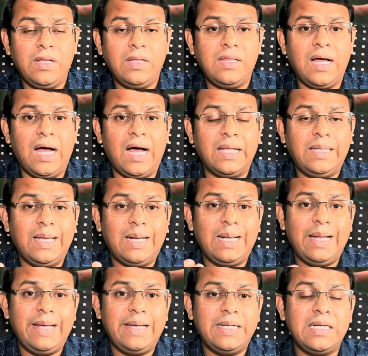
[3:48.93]
The other
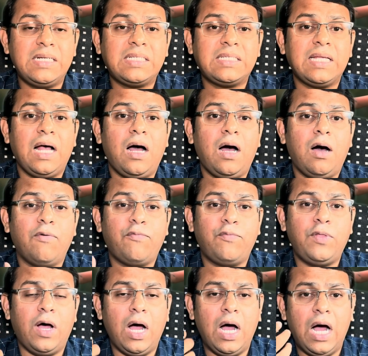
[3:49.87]
layers
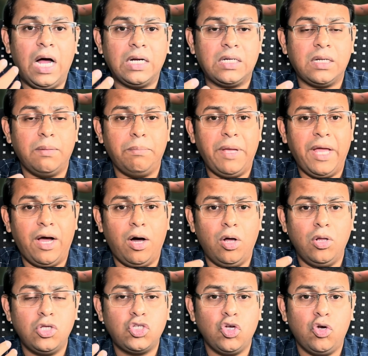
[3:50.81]
of the heart may
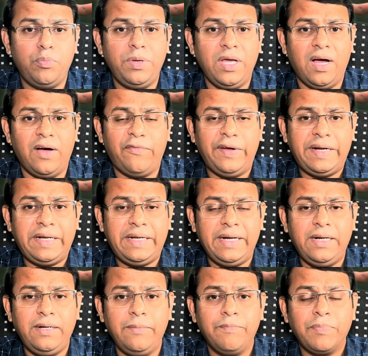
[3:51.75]
also be
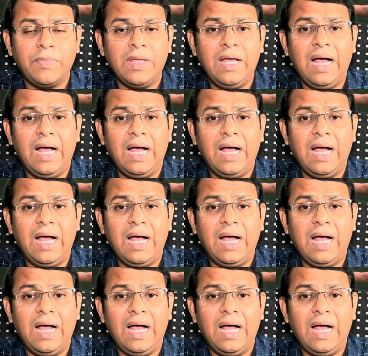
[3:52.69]
affected,